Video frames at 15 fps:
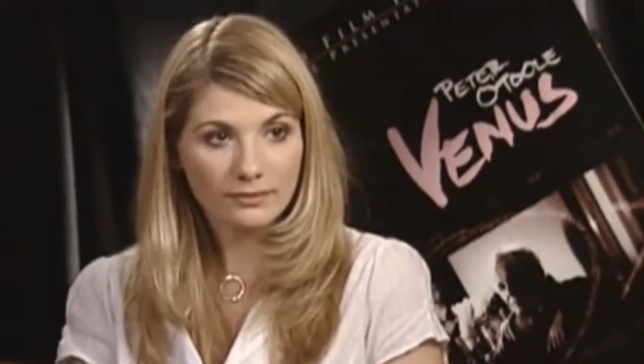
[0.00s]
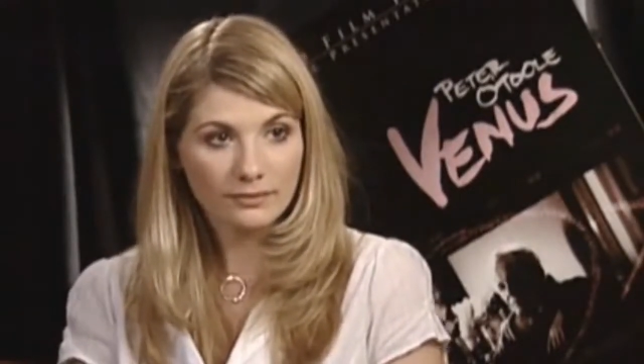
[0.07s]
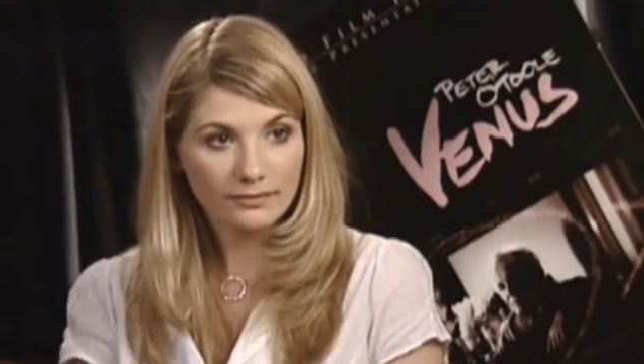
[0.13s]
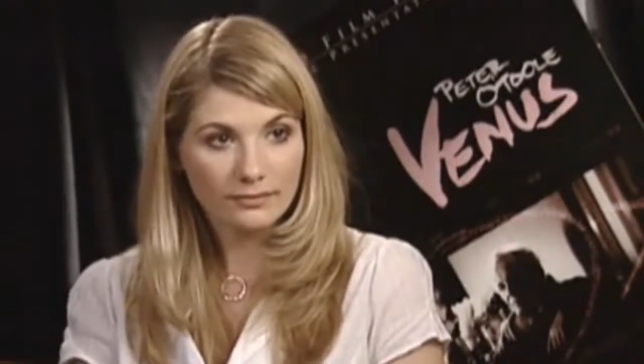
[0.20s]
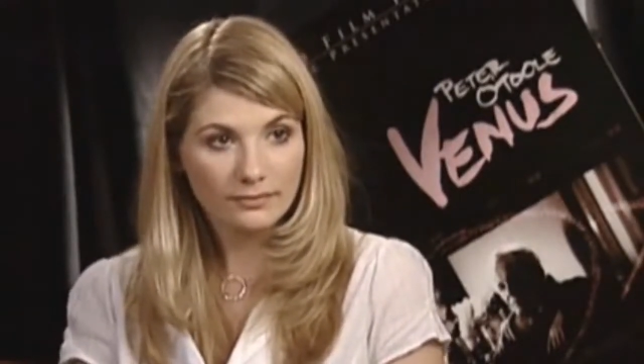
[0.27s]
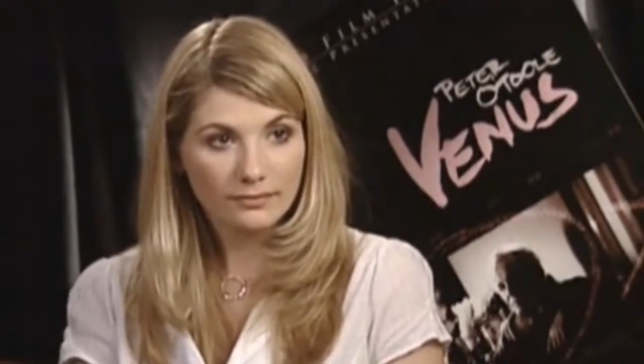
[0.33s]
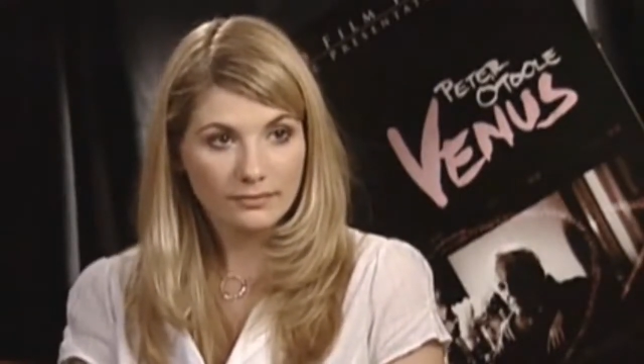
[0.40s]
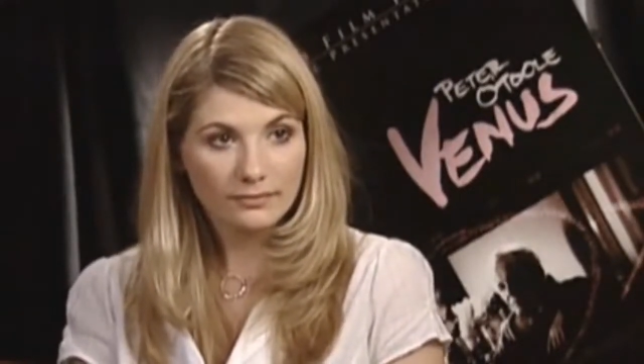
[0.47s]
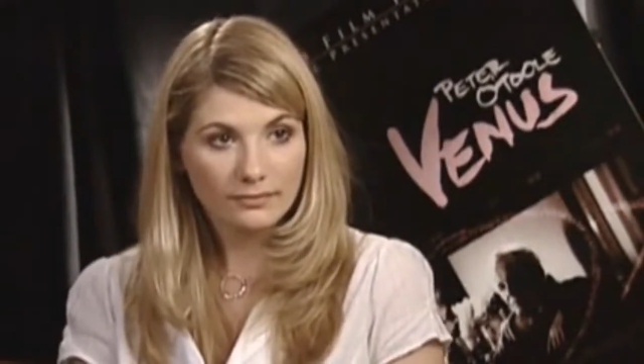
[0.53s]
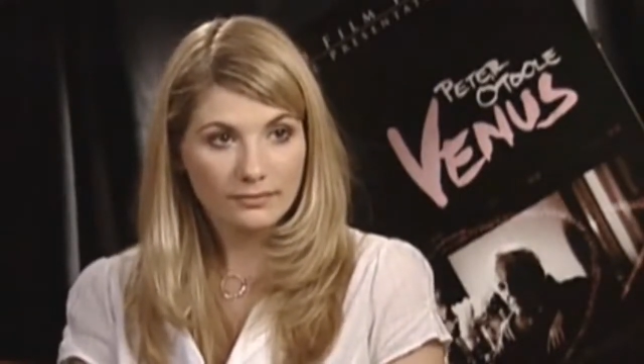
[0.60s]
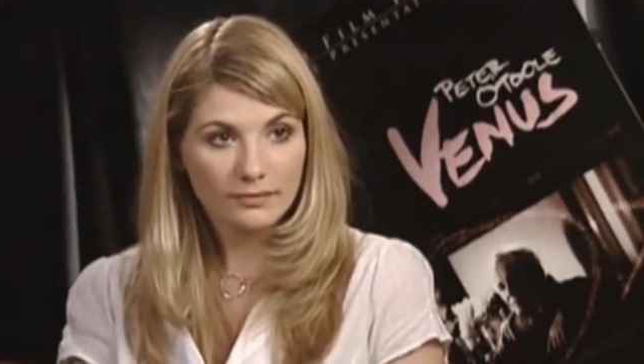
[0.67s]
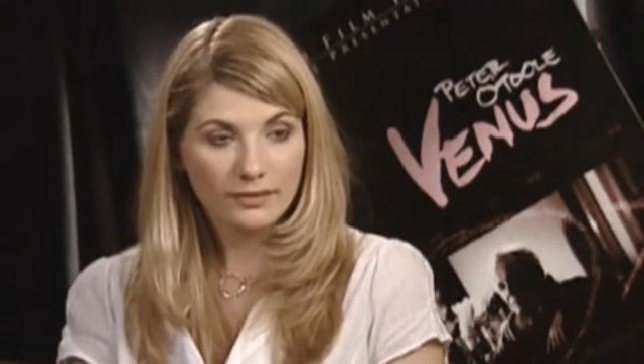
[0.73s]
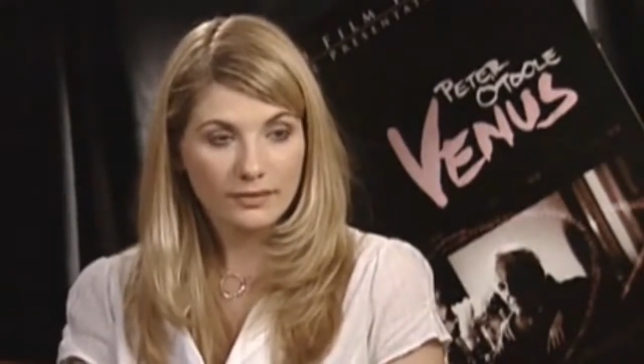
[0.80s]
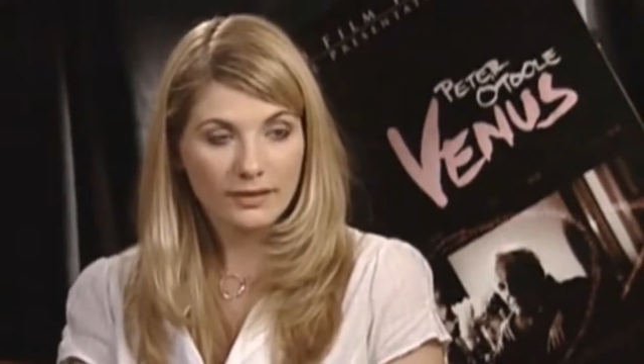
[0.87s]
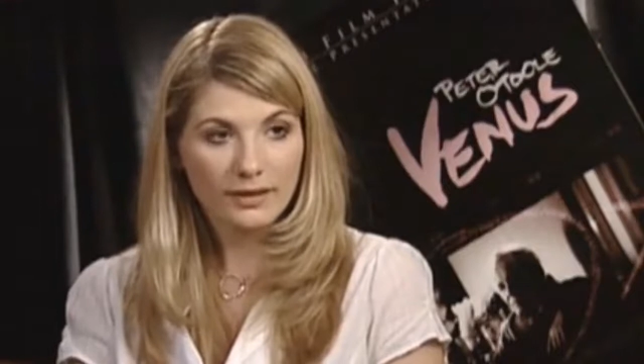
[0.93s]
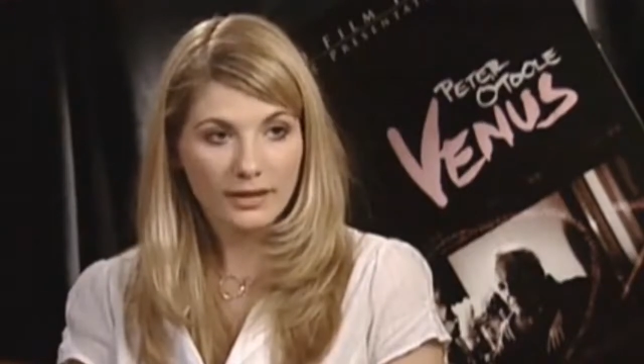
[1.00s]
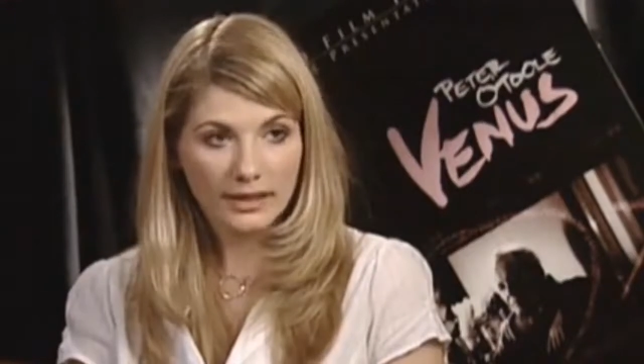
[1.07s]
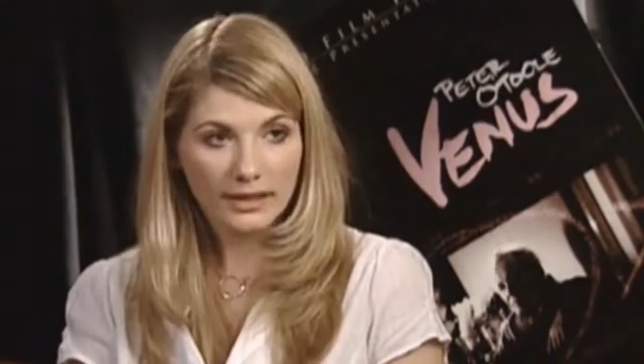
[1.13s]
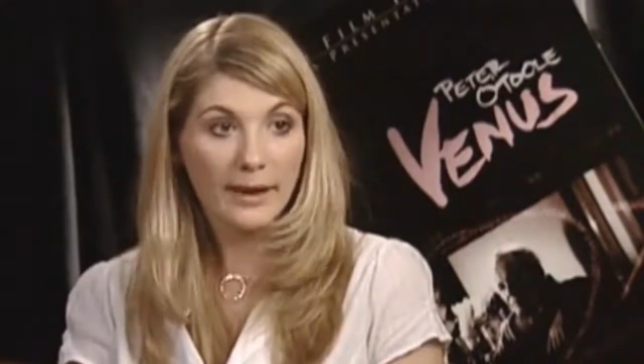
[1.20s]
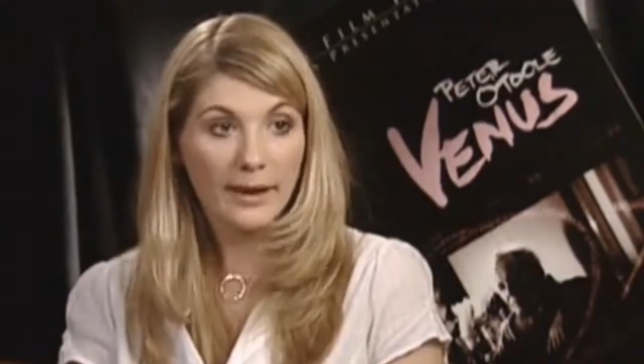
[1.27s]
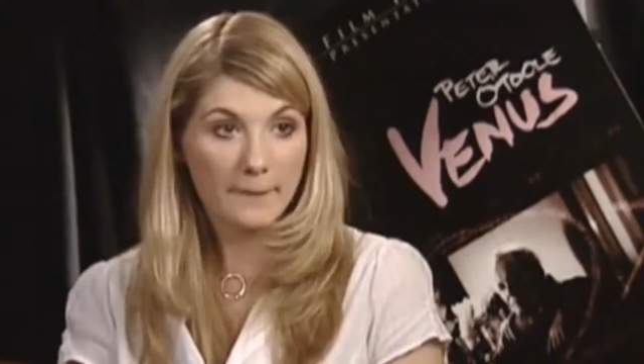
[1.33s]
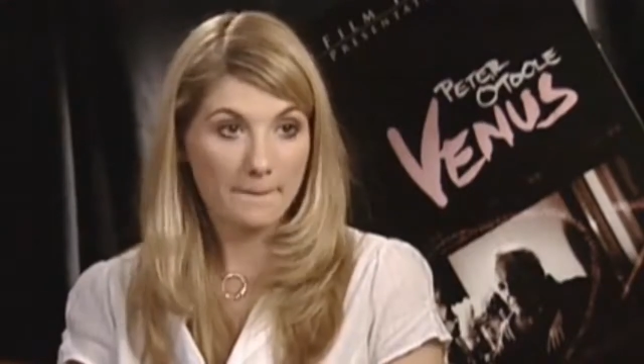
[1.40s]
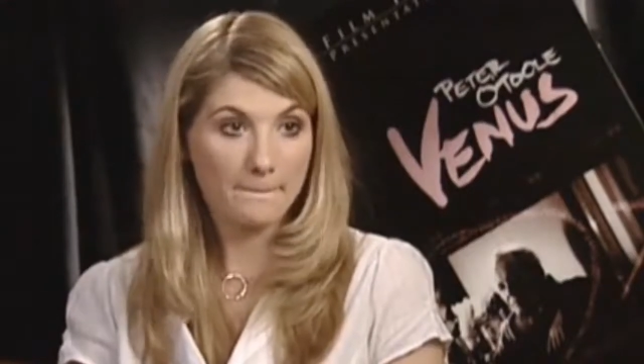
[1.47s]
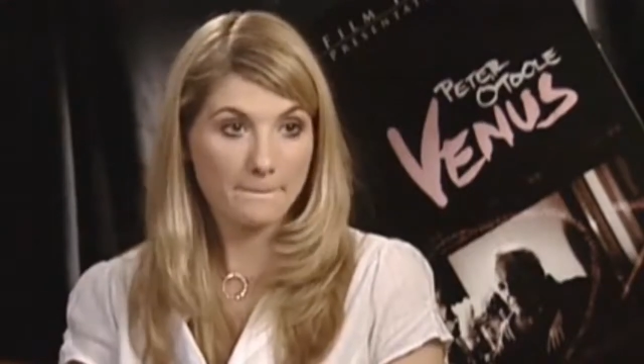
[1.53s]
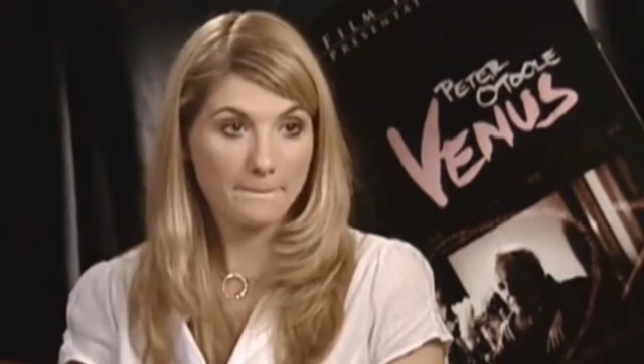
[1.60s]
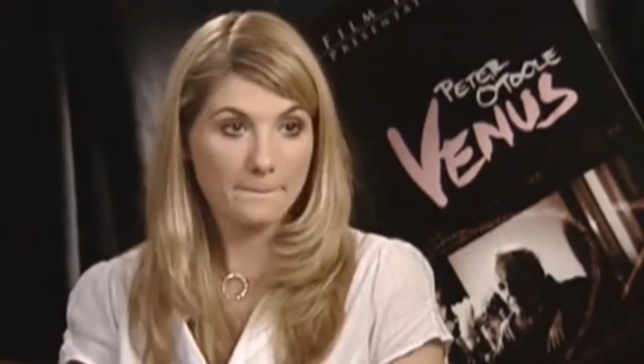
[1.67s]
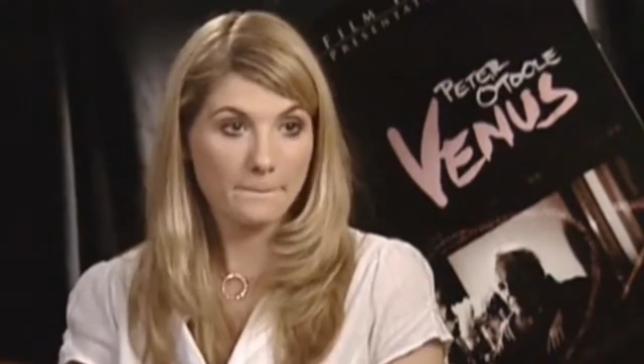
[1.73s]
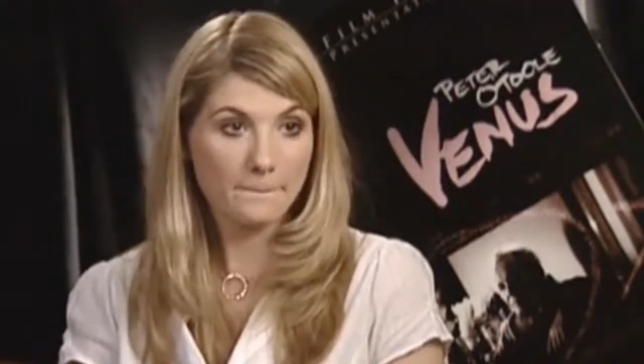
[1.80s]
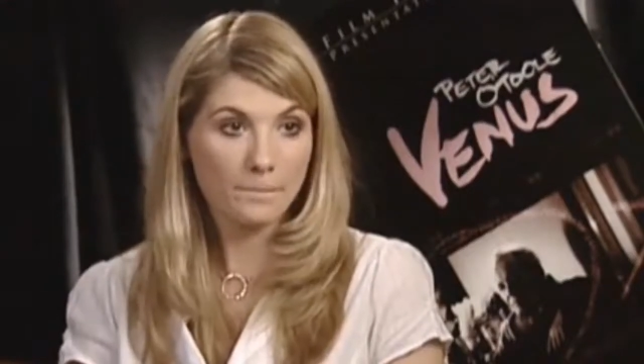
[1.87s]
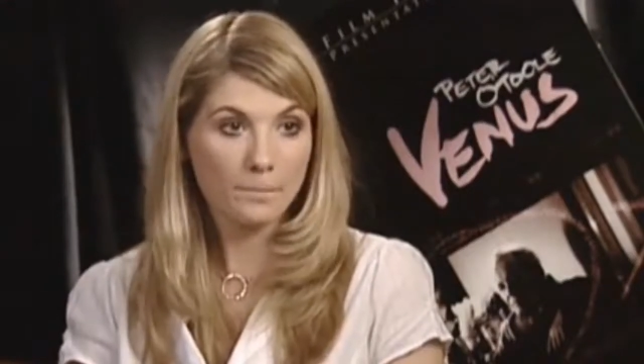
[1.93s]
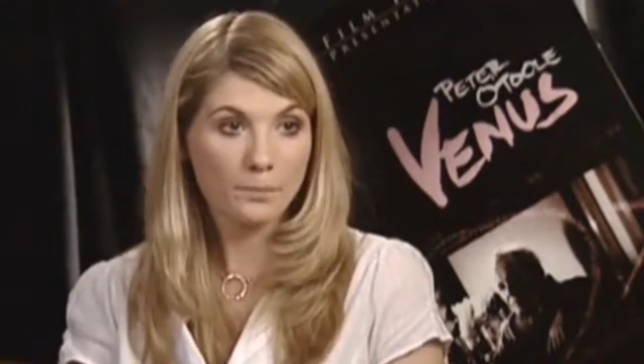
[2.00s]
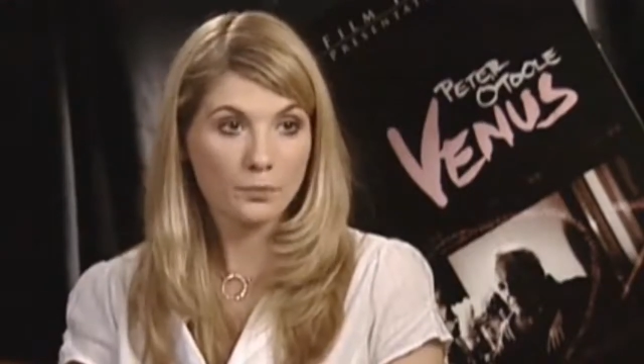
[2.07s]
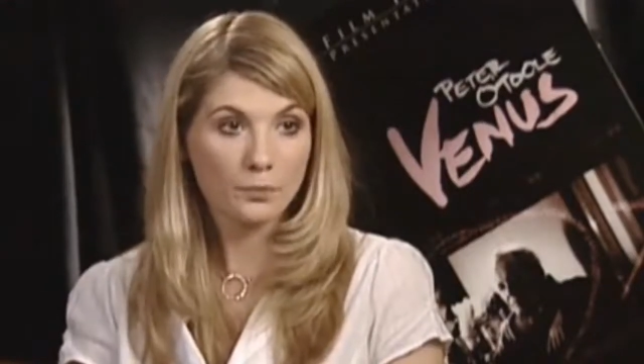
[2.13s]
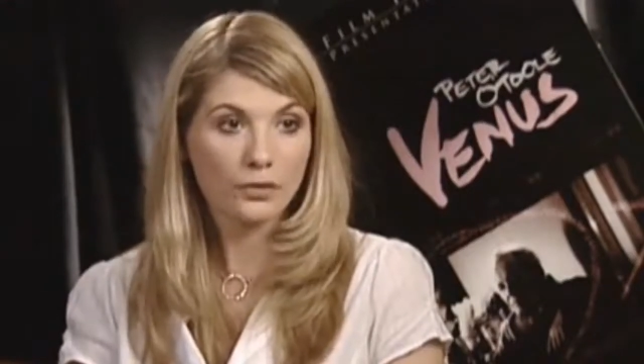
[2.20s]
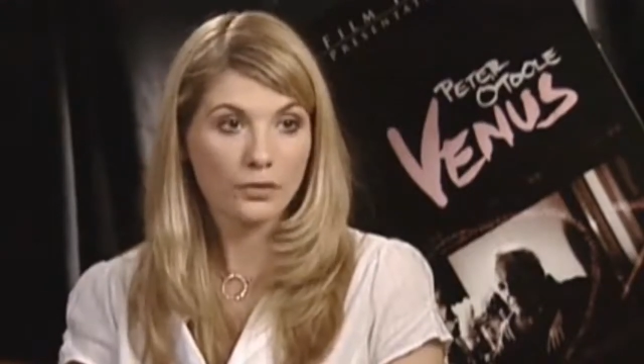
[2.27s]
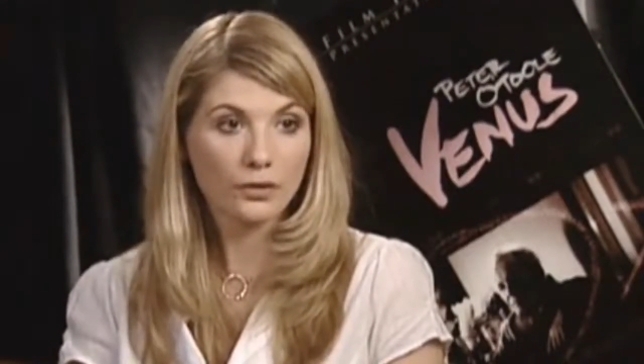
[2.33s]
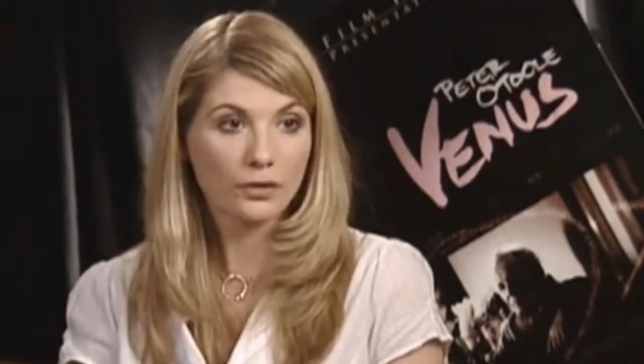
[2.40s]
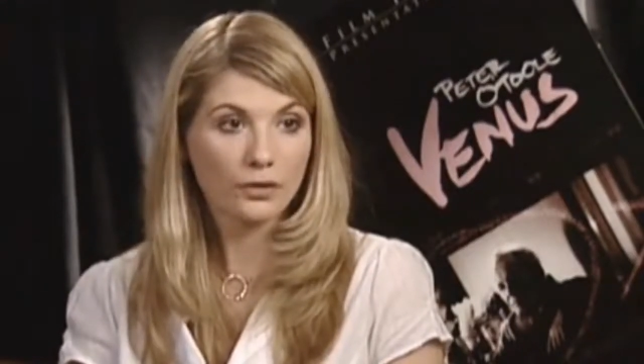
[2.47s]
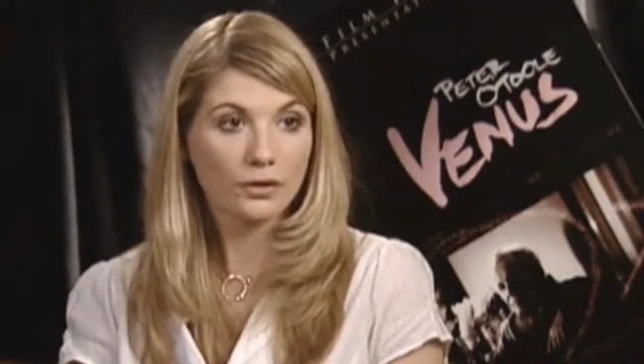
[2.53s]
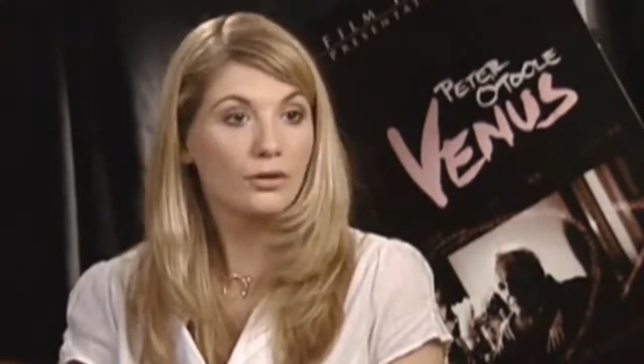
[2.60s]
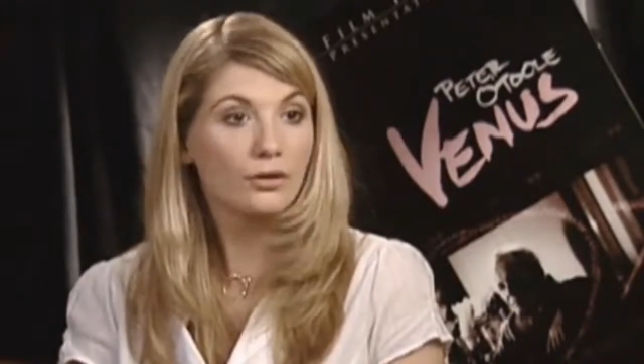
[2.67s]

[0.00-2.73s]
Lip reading: two generations that you never think that would connect,